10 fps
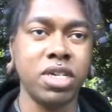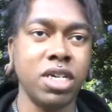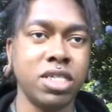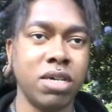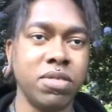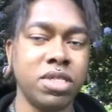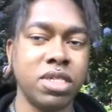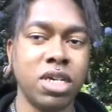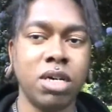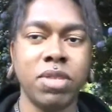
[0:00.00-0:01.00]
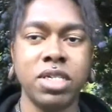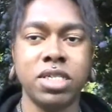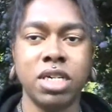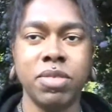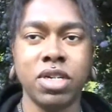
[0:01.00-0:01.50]
because I was on my
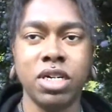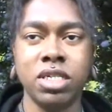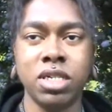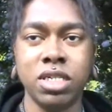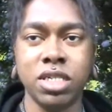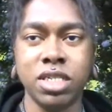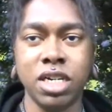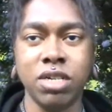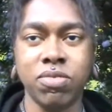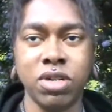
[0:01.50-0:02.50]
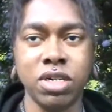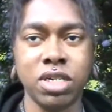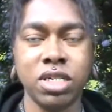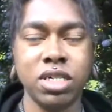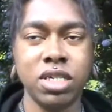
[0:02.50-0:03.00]
stomach on the sidewalk.